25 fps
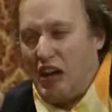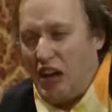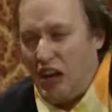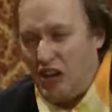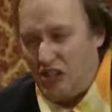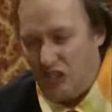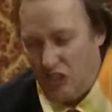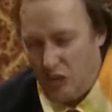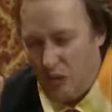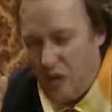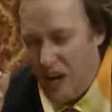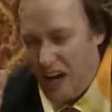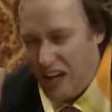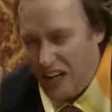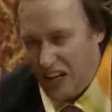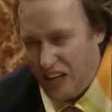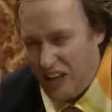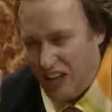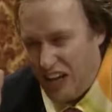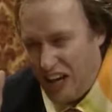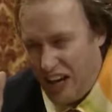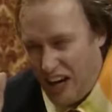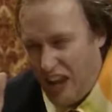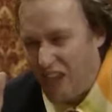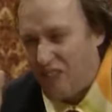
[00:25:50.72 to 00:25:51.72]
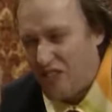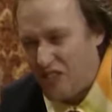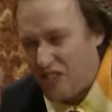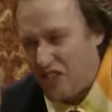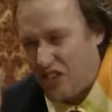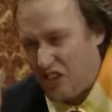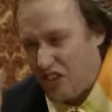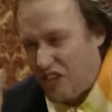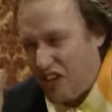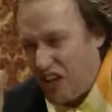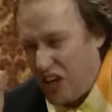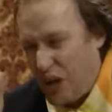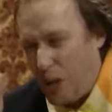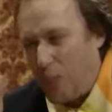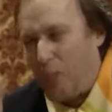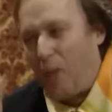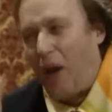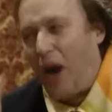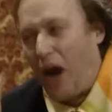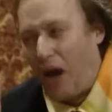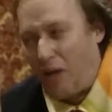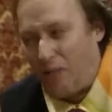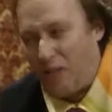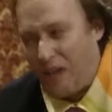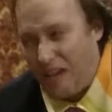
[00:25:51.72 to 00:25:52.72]
used to work in the lingerie
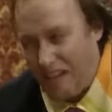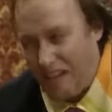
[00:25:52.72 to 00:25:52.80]
department.